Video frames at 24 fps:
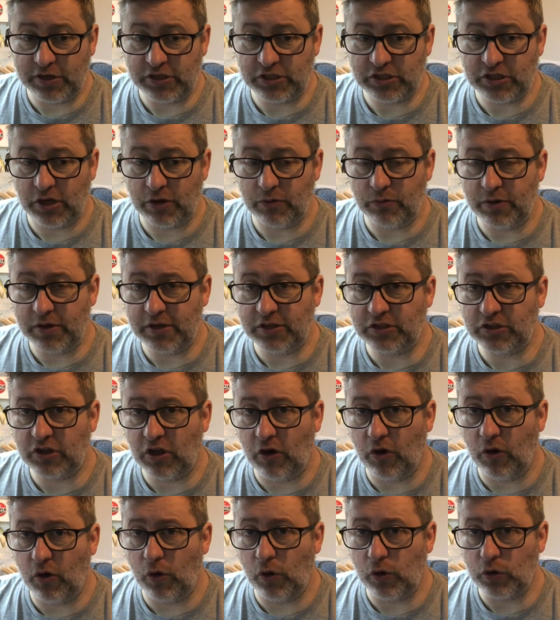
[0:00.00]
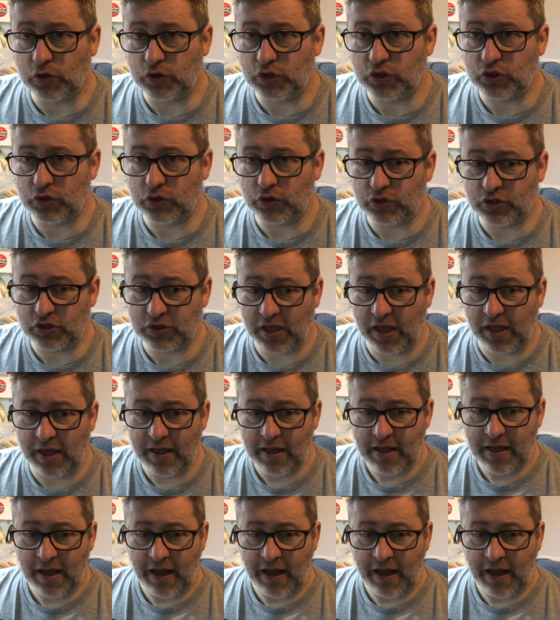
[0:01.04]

so he's got all sorts there.